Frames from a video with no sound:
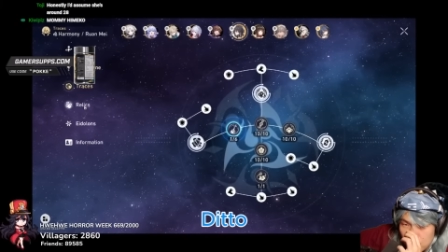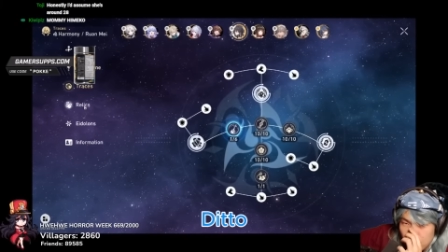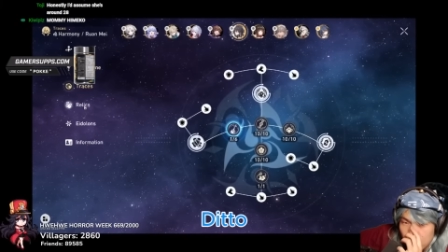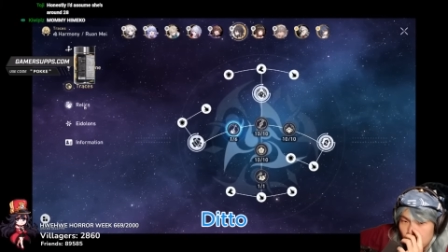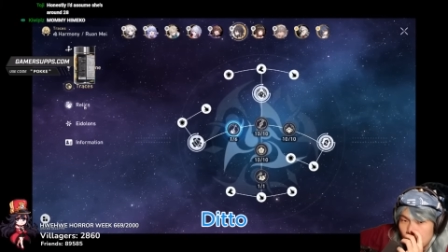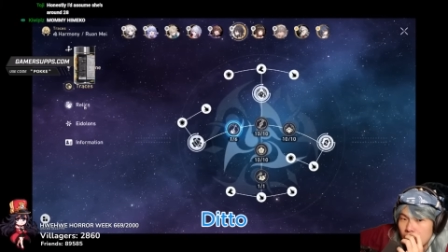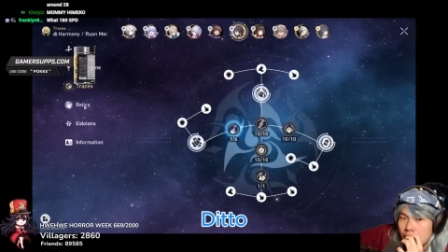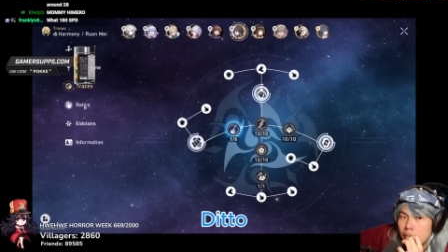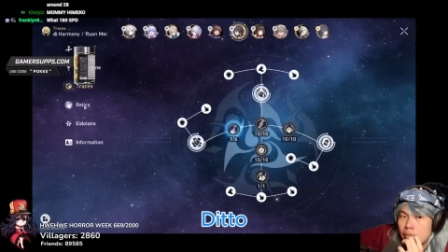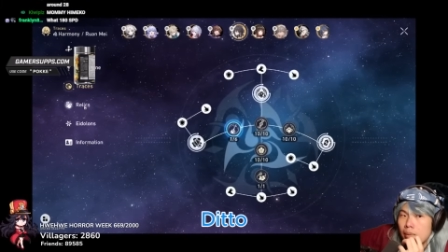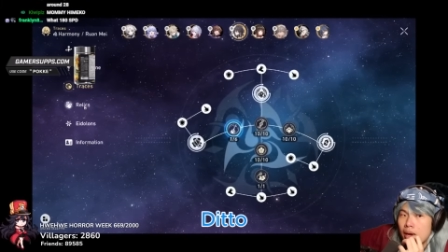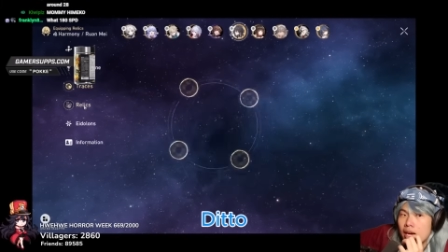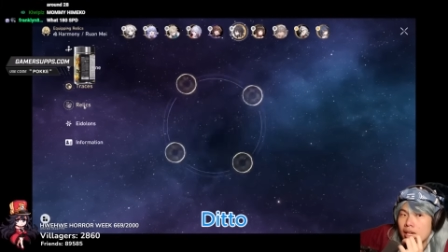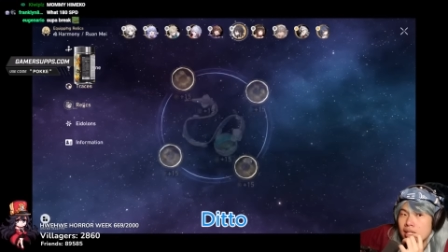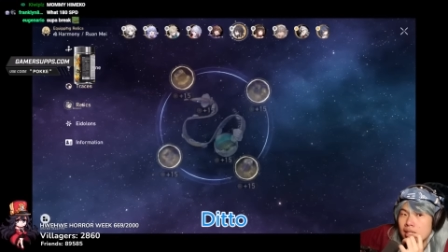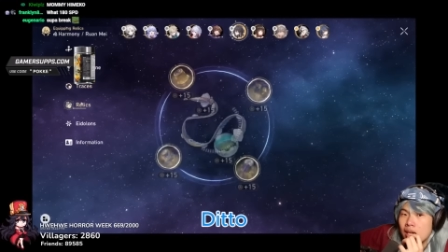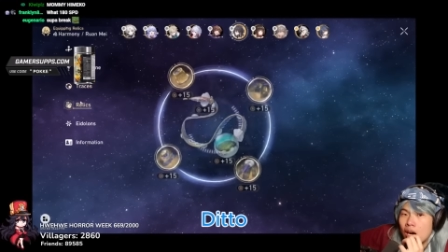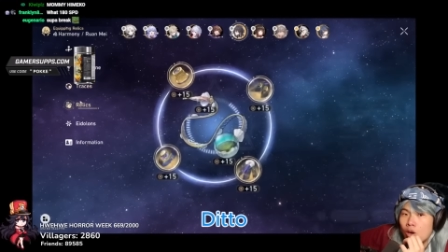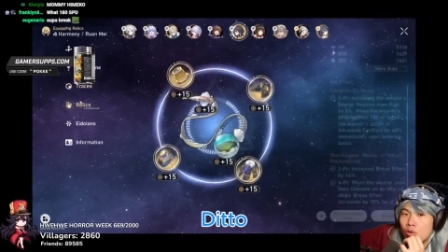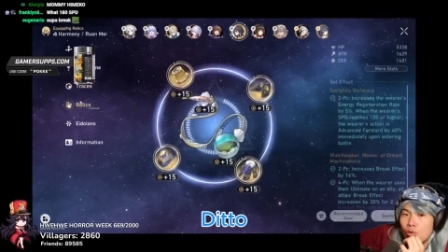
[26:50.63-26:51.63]
fully
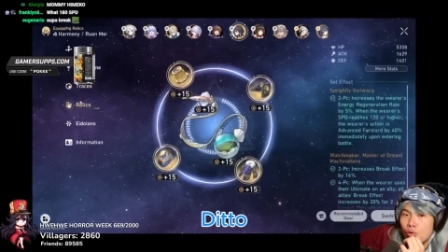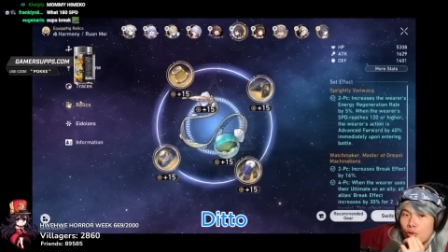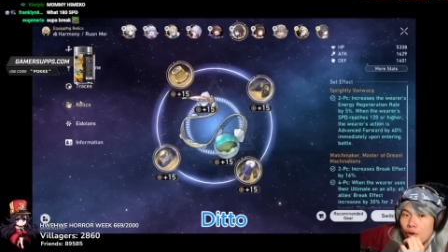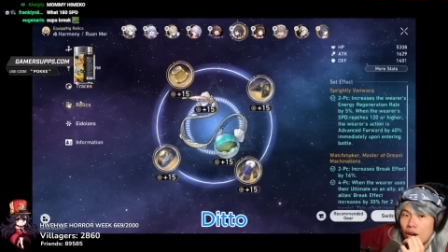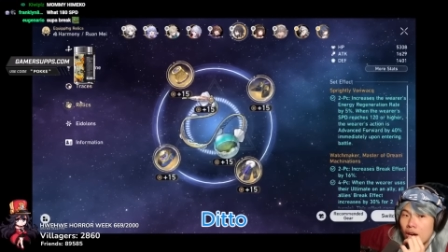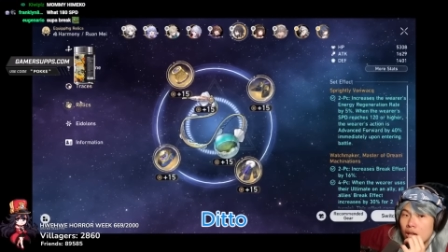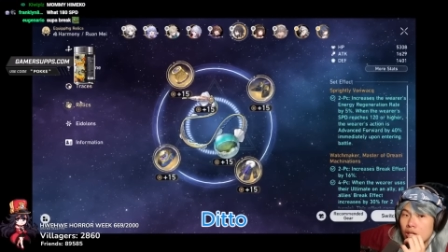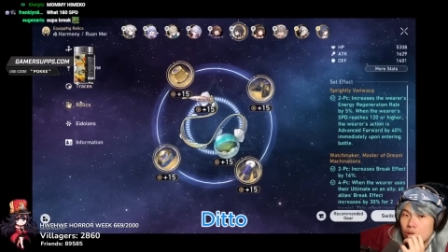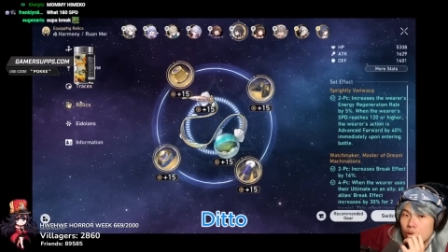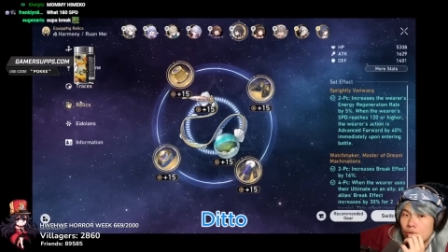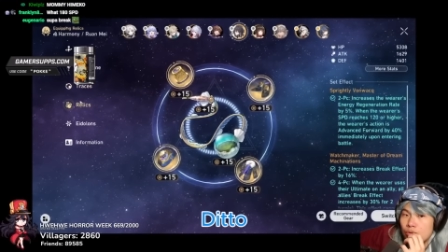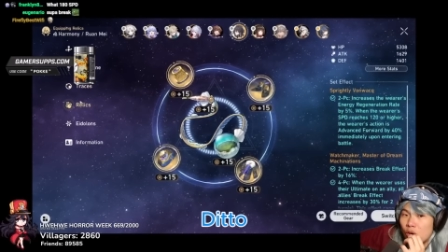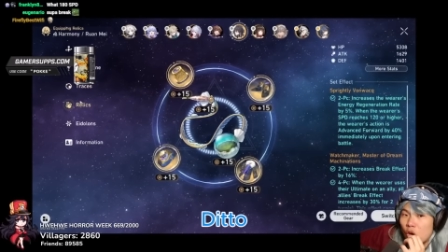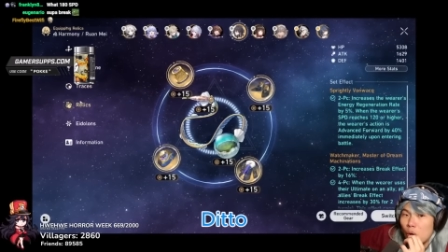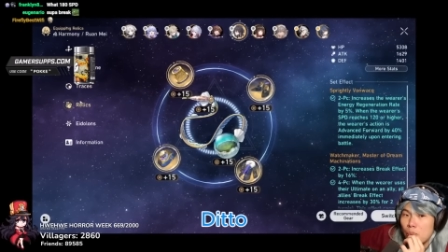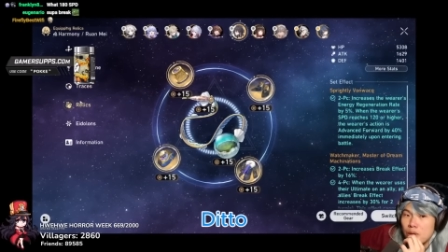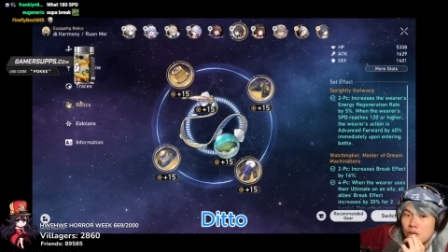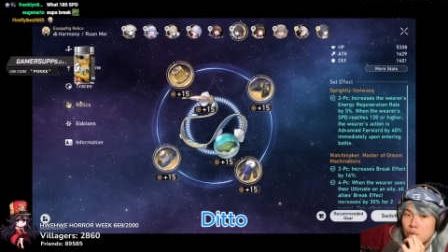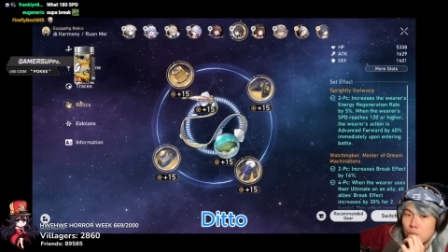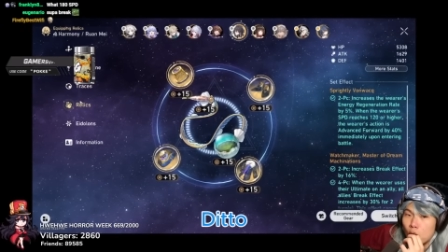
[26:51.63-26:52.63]
maxed out relics on
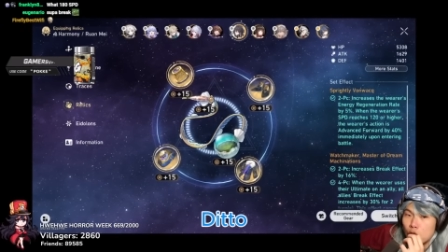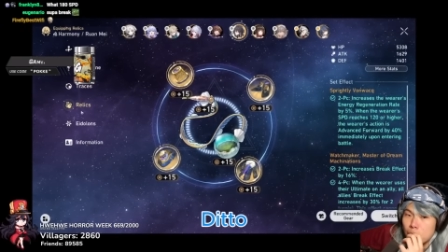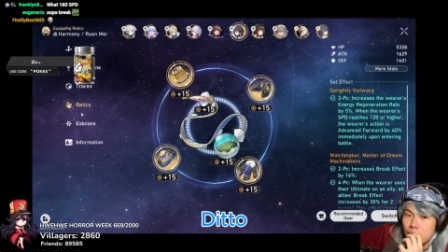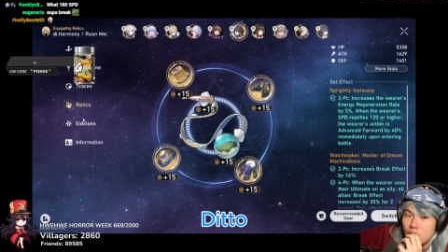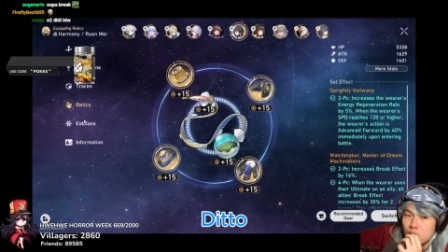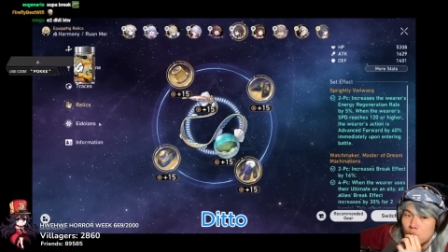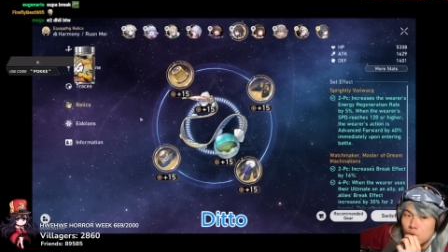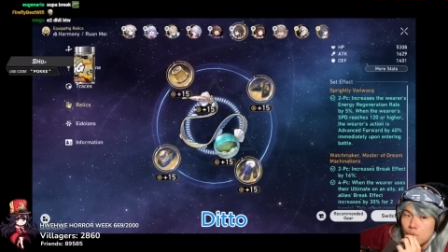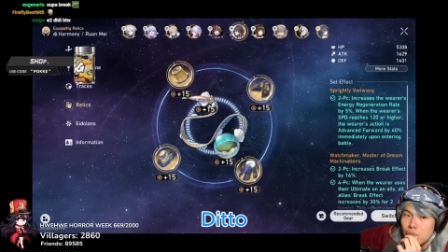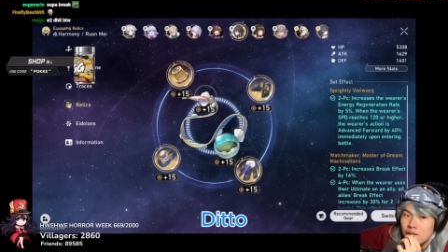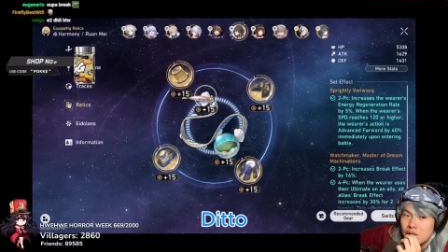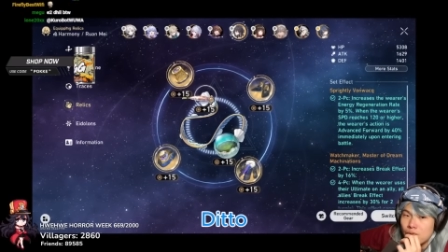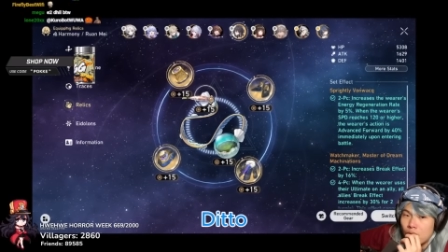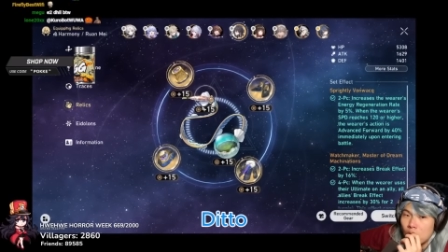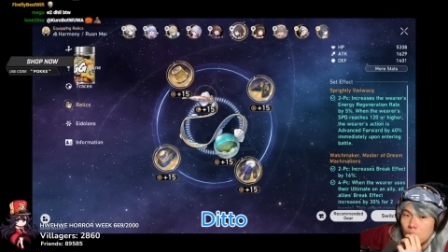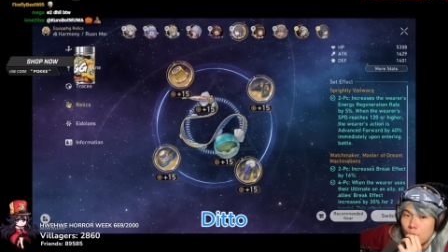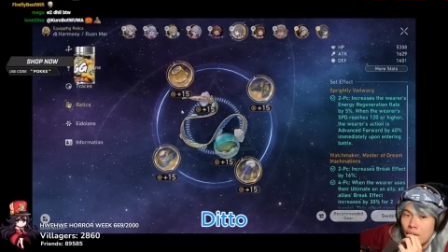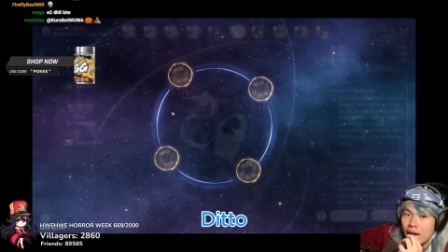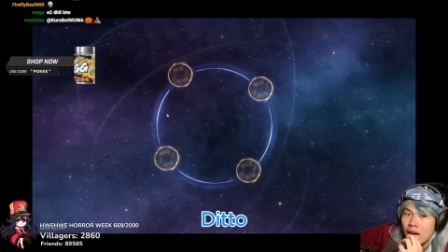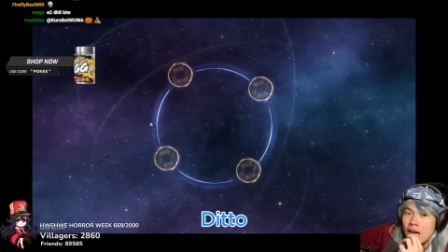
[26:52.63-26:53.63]
4-piece Watchmaker 2-piece
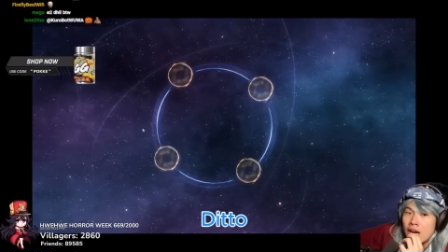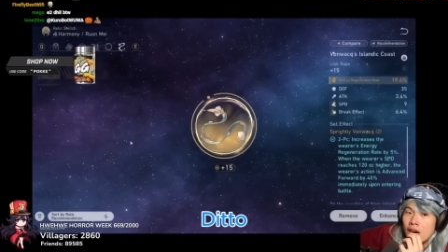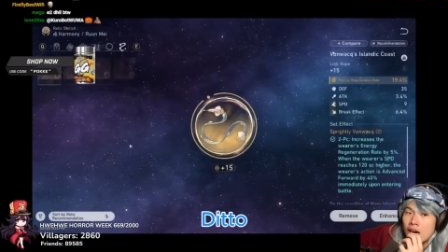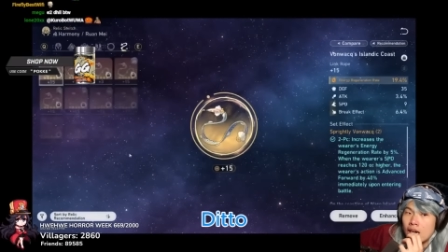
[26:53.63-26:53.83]
Vonwacq.